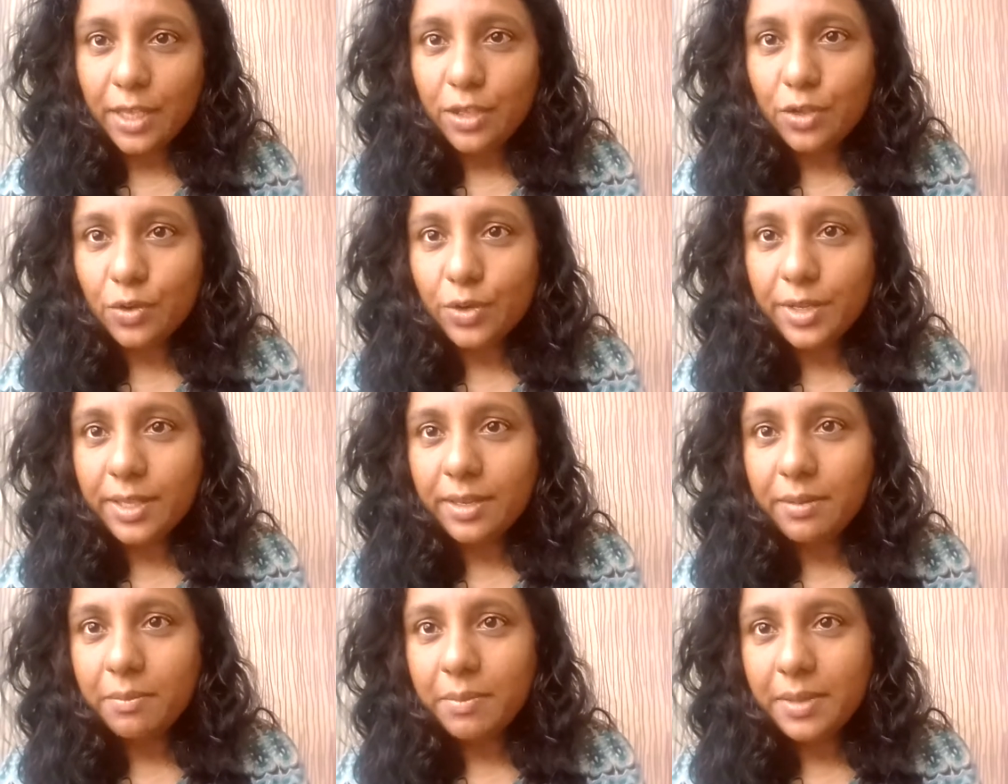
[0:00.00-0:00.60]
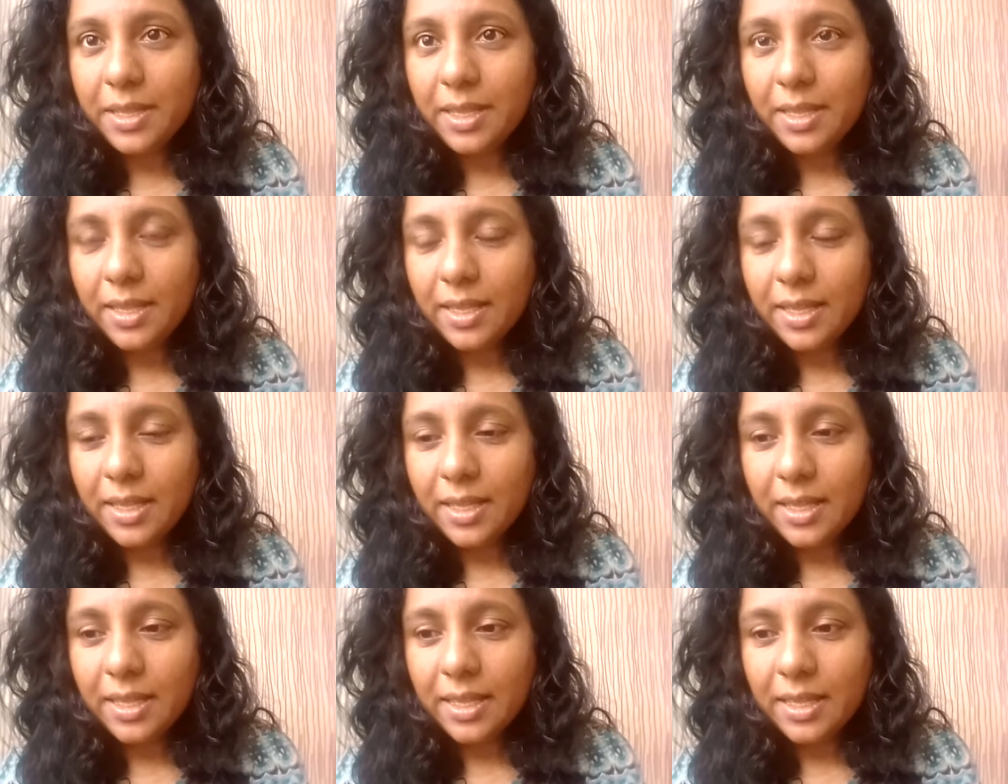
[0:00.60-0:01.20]
You can be
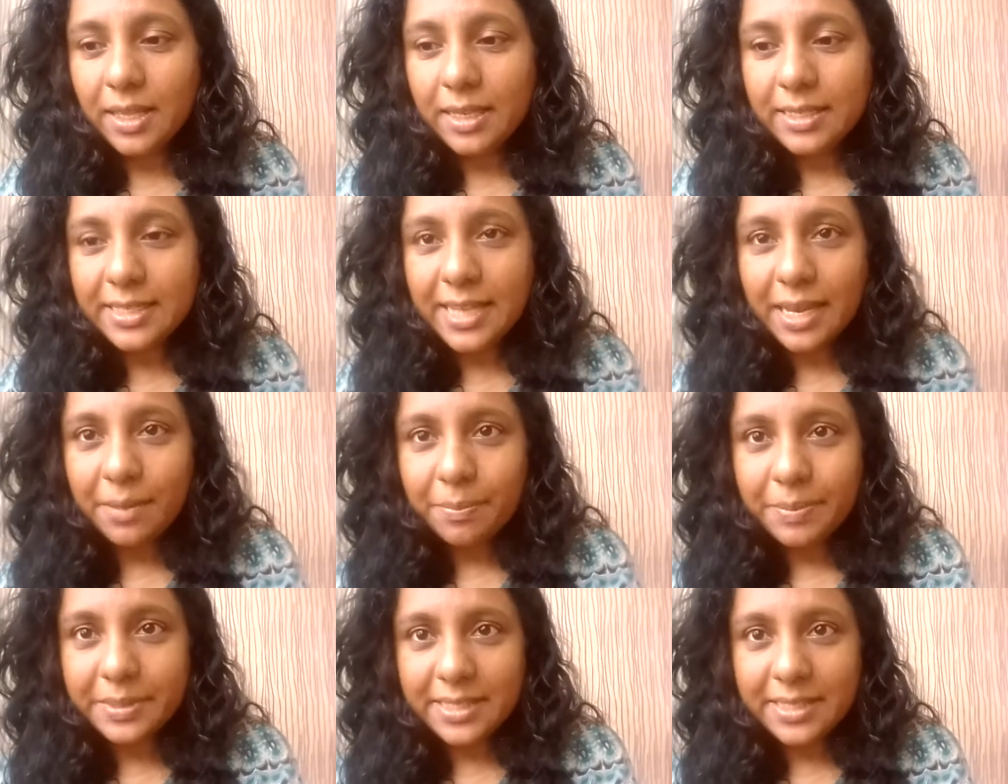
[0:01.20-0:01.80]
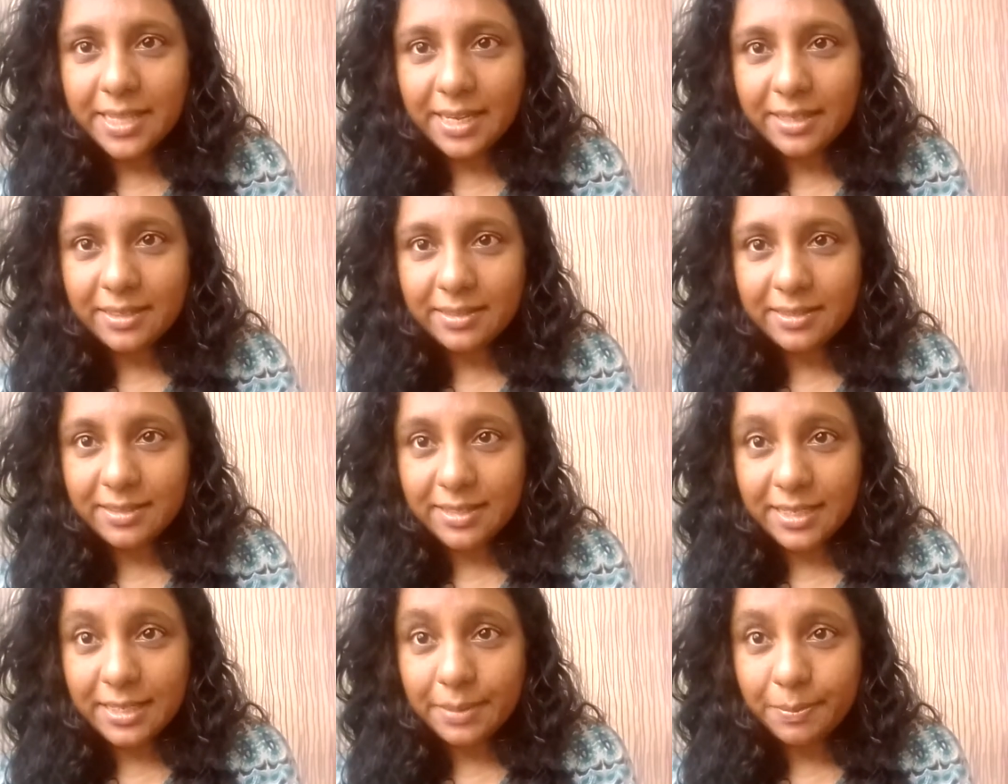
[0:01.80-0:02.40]
10%
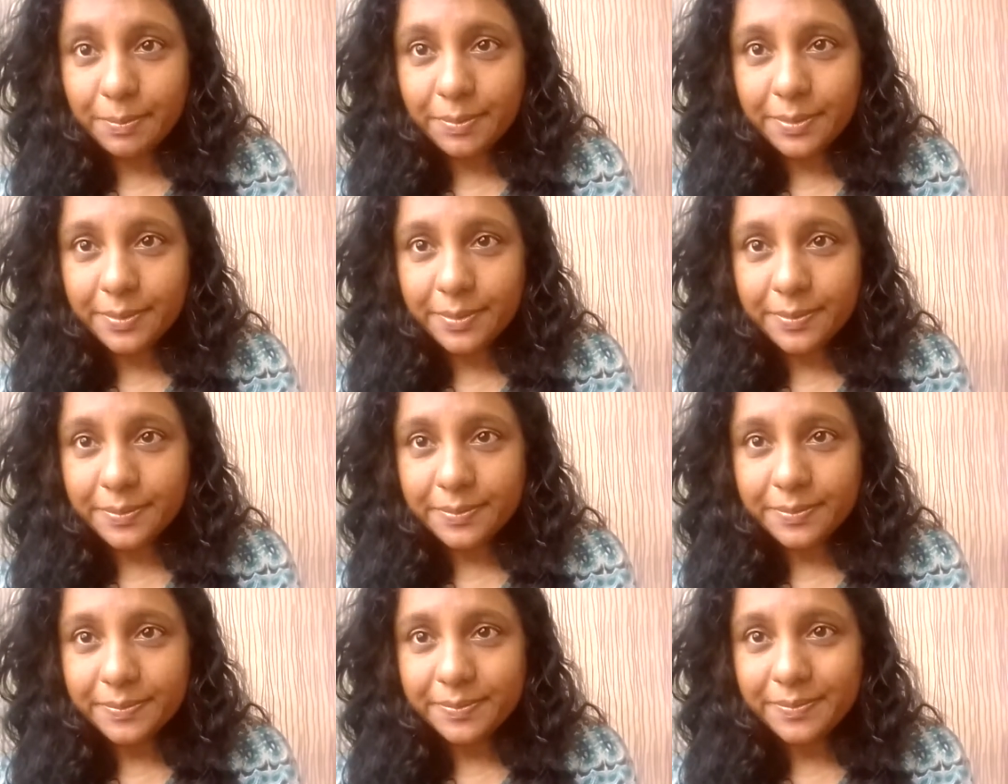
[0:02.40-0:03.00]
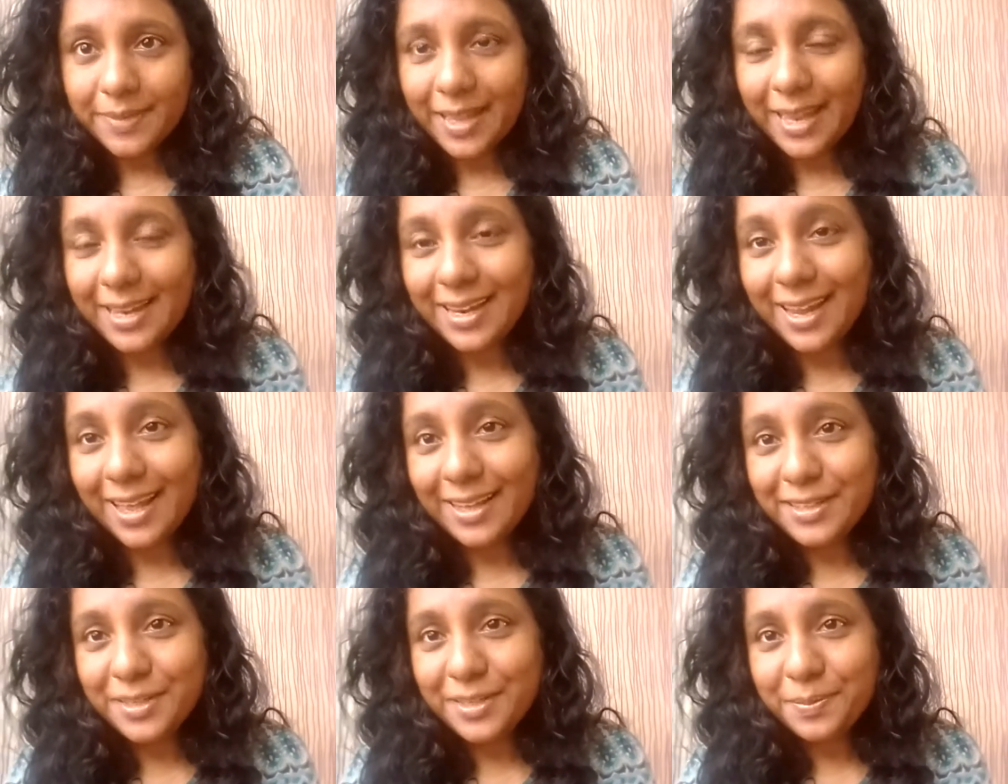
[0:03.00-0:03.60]
asleep
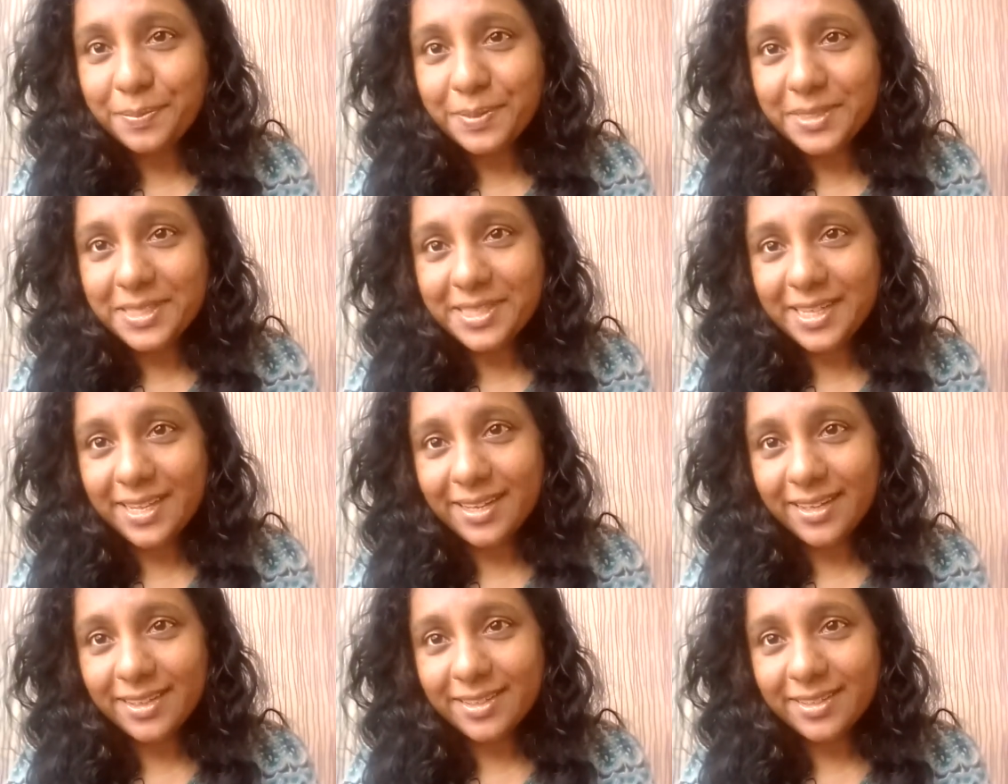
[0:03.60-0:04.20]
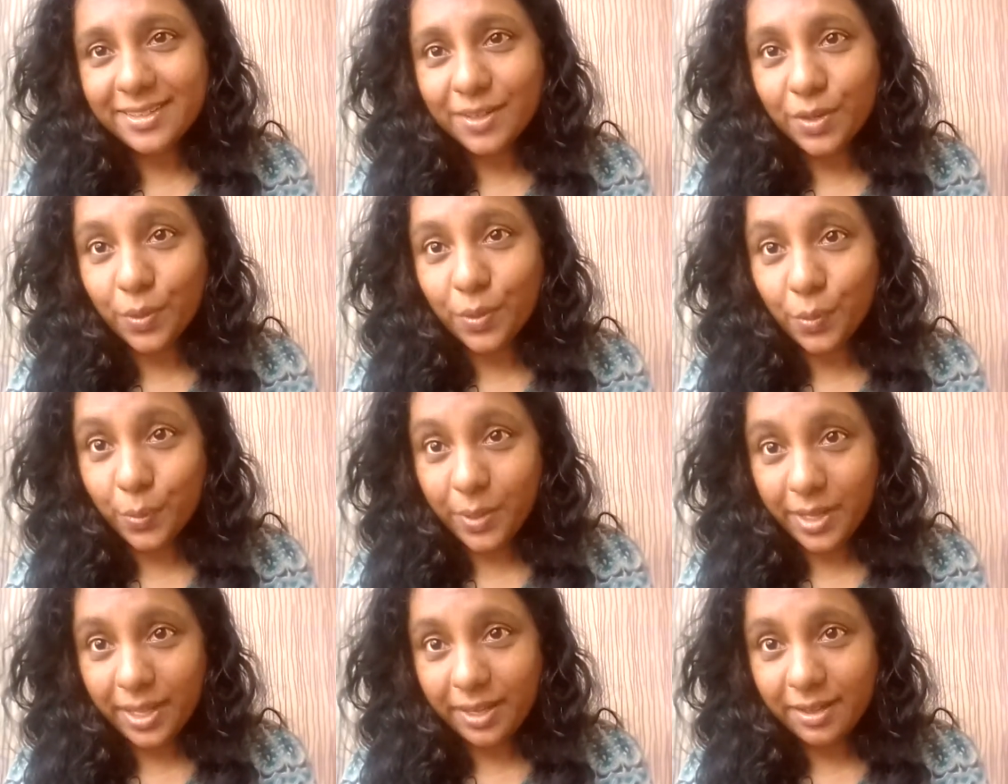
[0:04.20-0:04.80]
and 90%
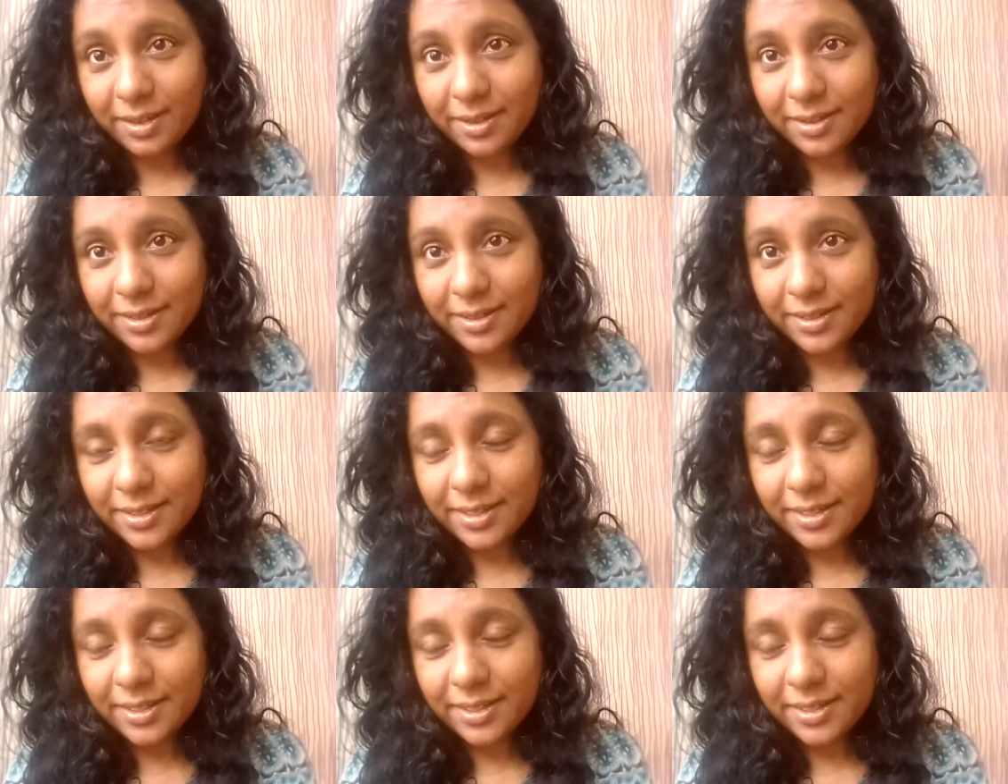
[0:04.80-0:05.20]
awake,